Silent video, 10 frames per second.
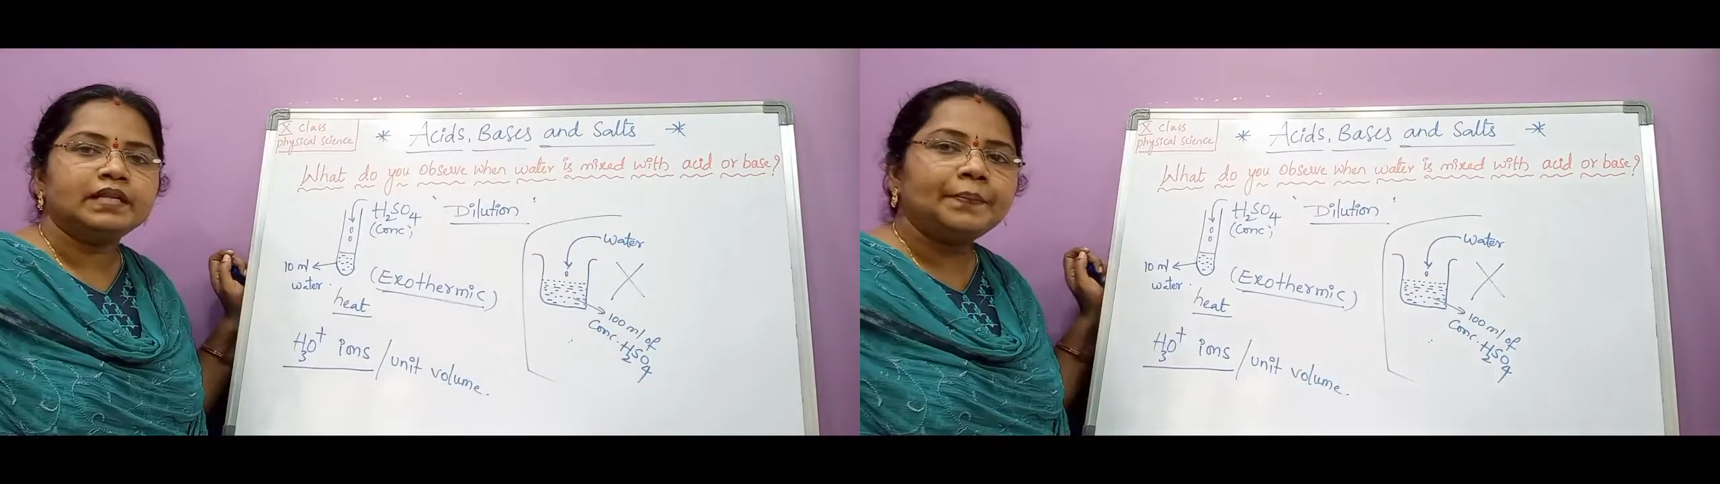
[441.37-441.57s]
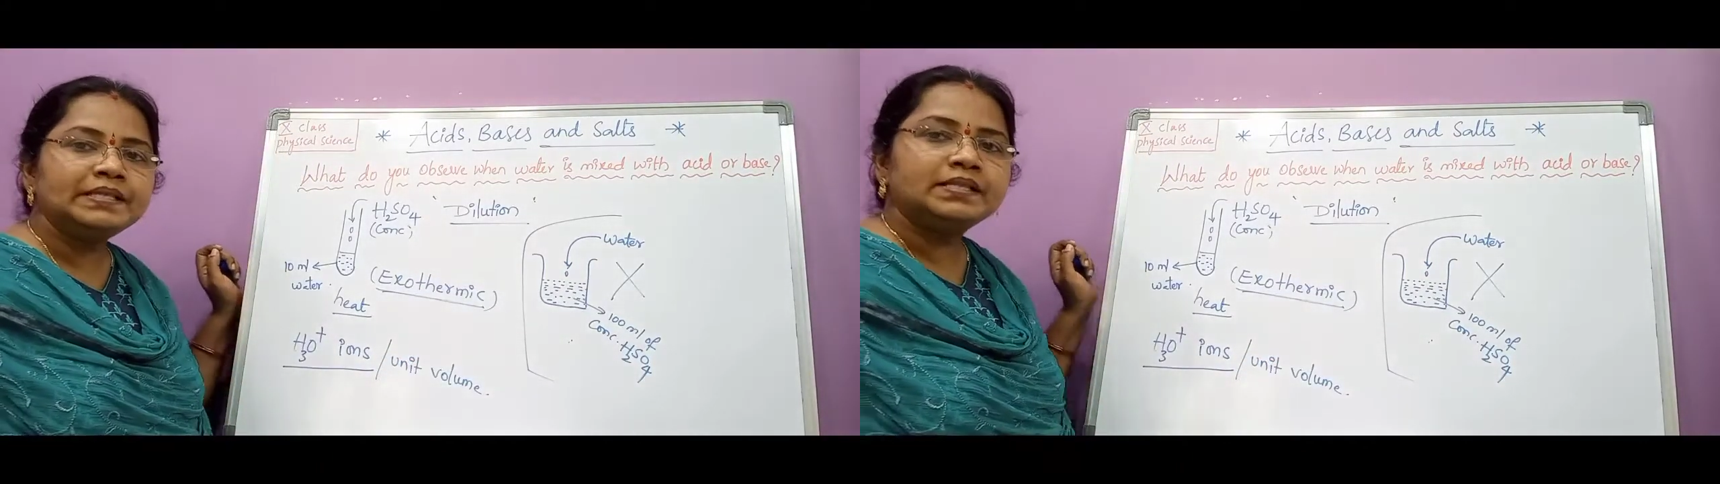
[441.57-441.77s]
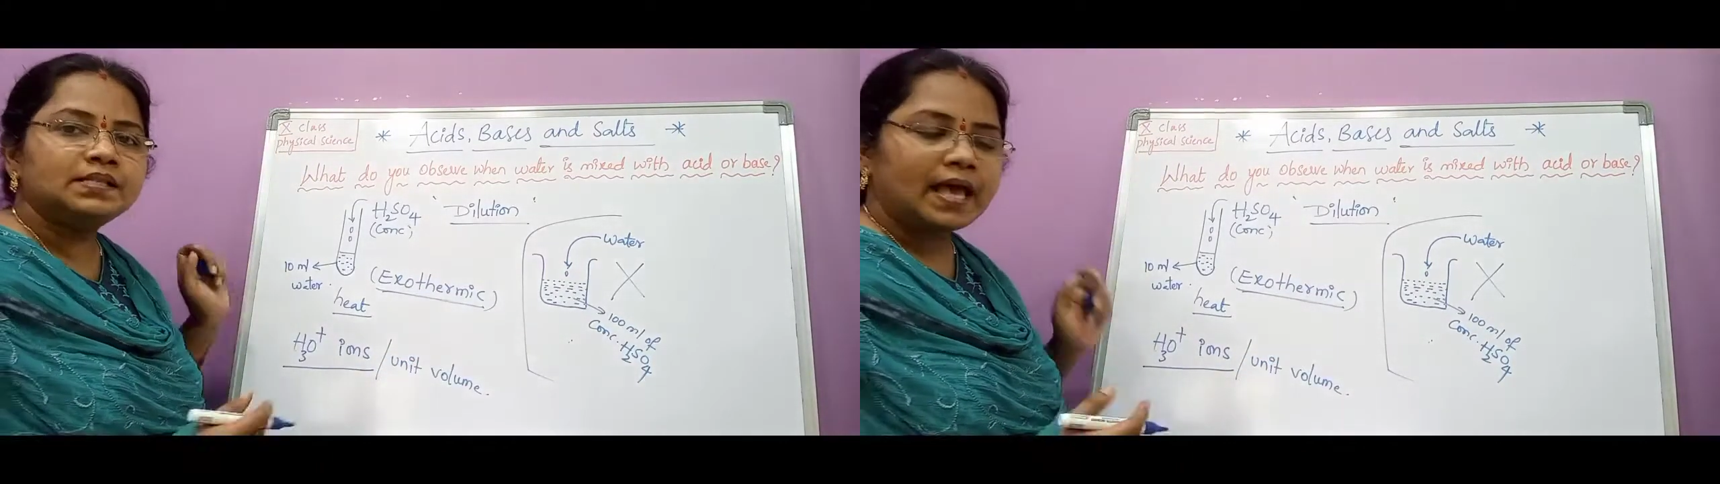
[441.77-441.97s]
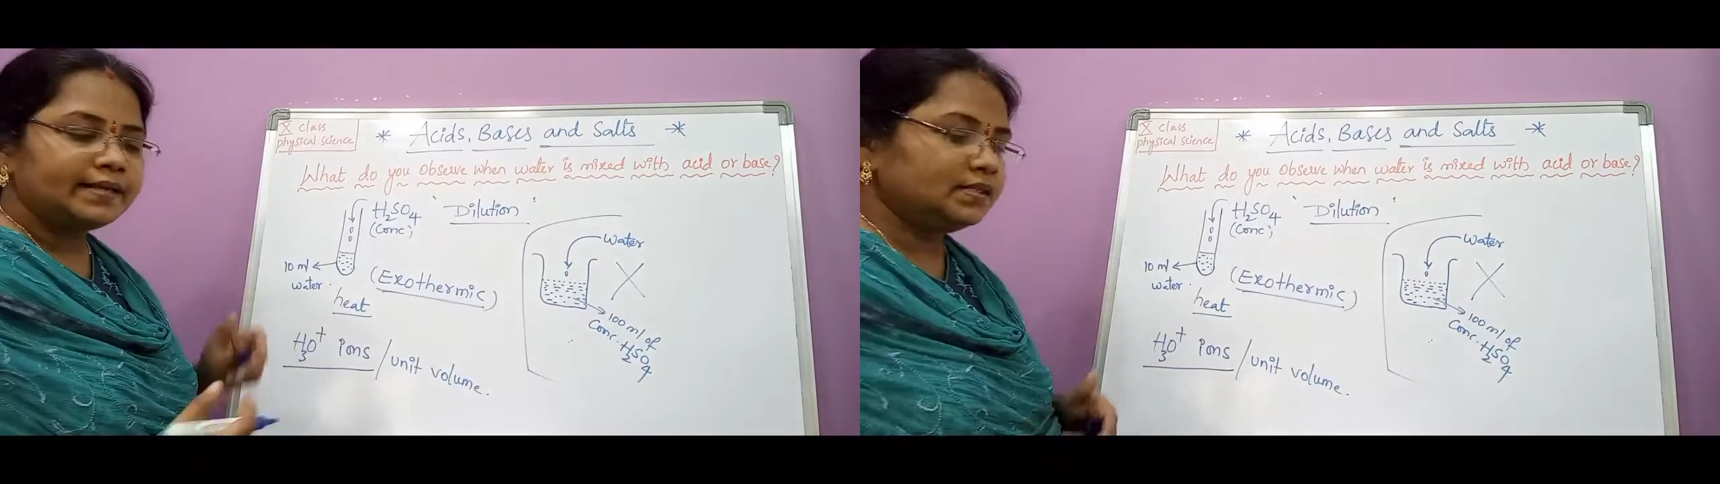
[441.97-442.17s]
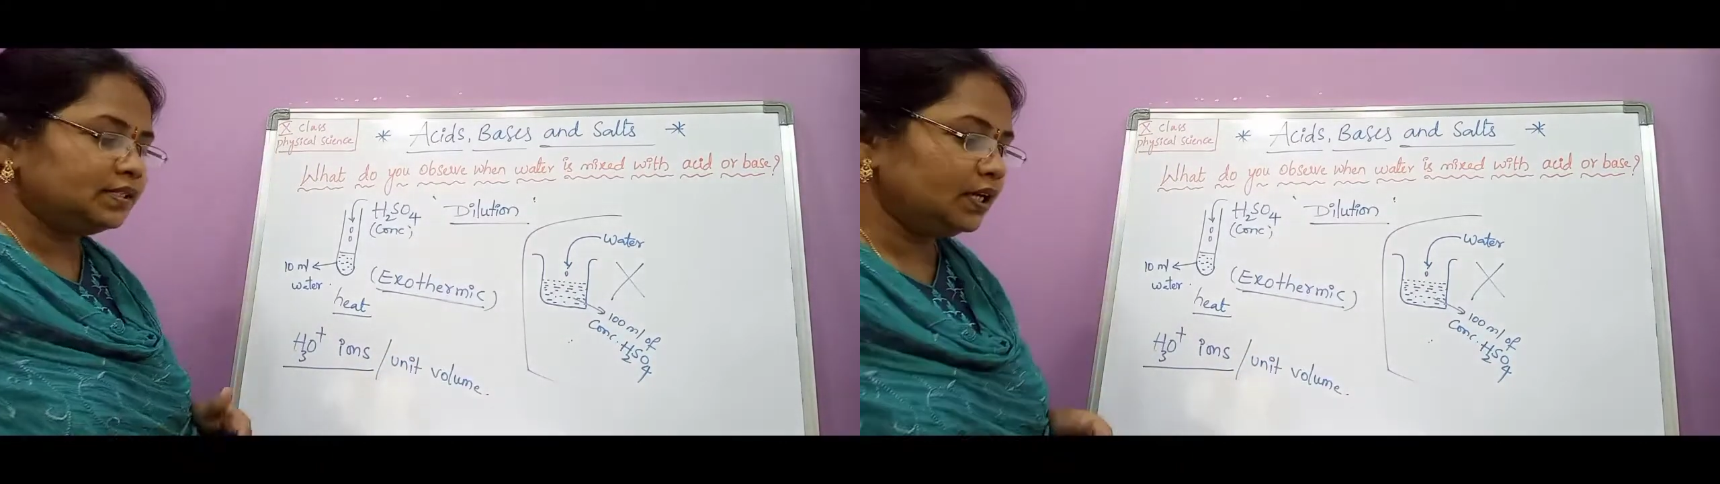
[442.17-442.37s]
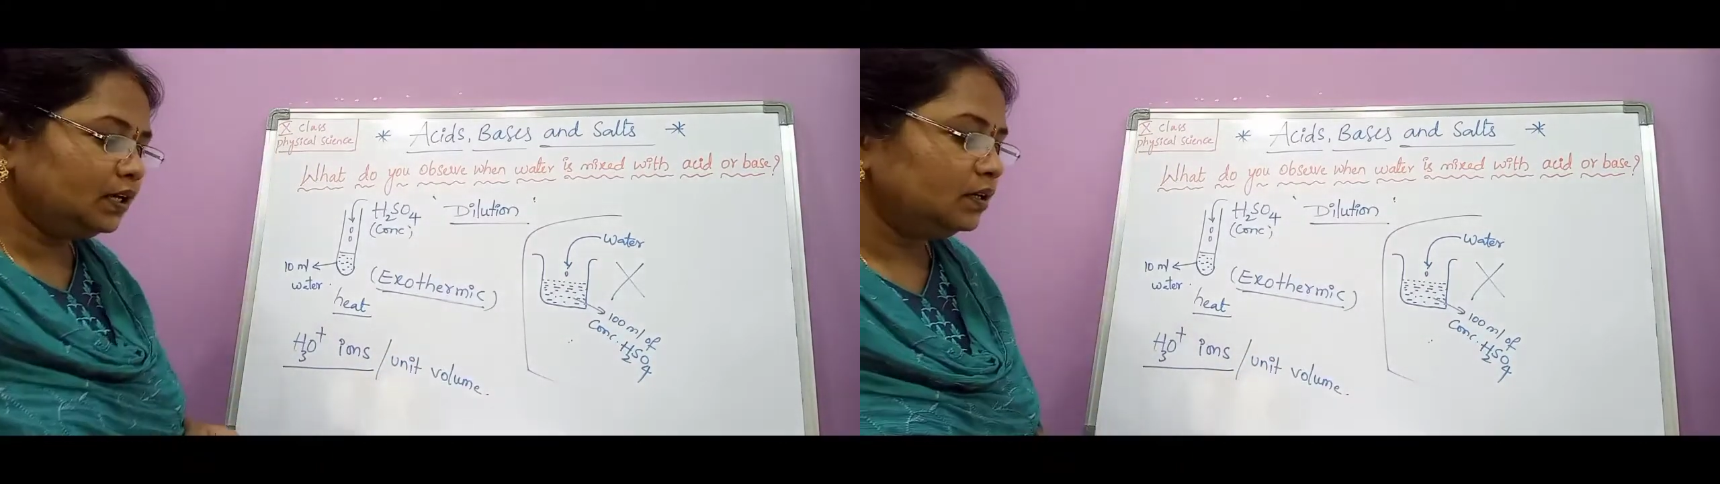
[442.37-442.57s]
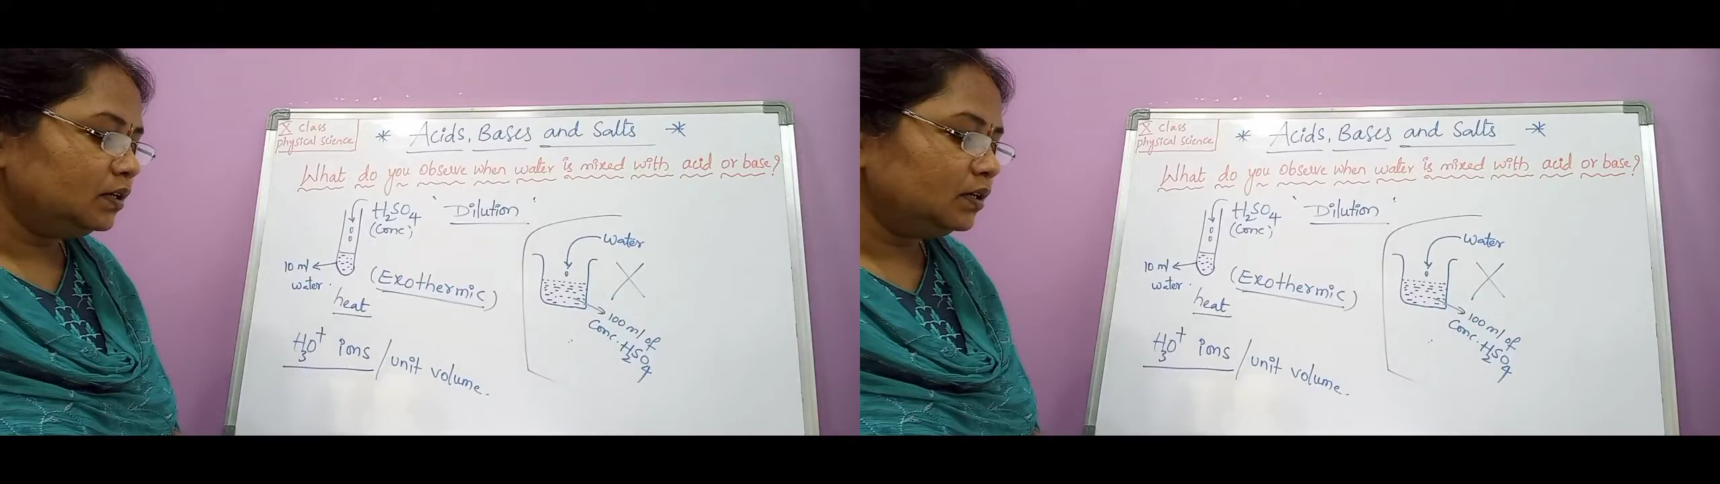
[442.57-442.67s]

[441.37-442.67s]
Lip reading: That means its acidity